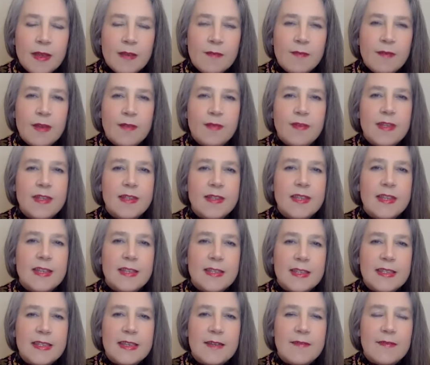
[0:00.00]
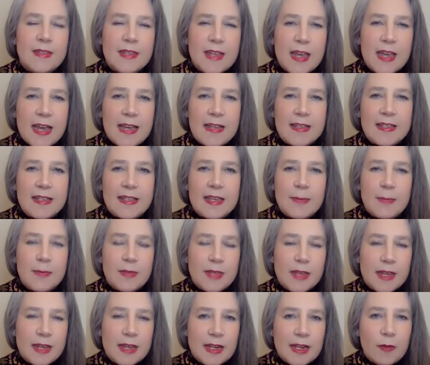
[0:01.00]
60, 70, 80,
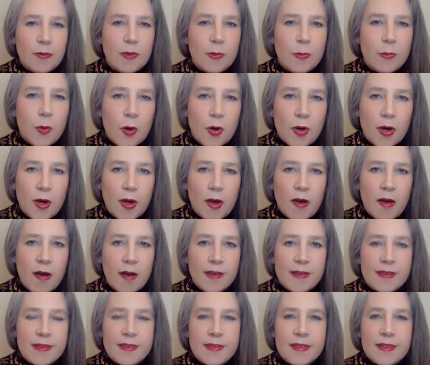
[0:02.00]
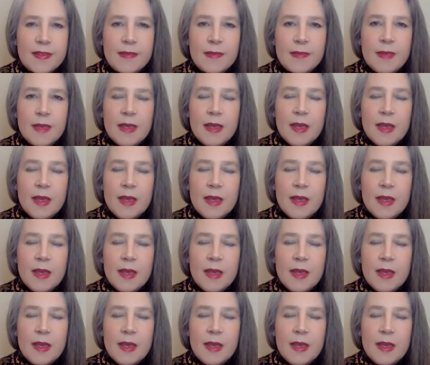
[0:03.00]
particularly on the podcast,